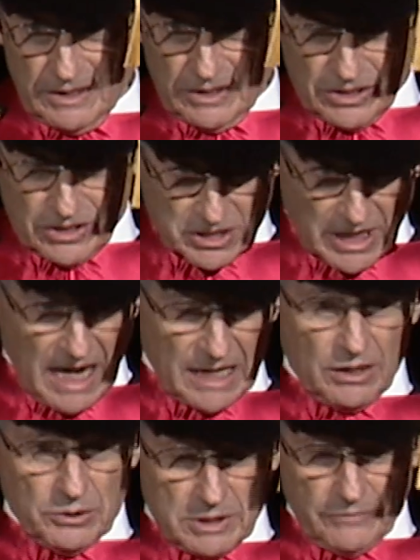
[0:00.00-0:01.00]

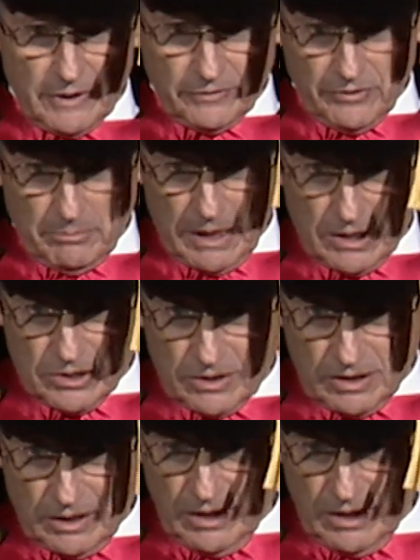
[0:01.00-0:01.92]
silos of information,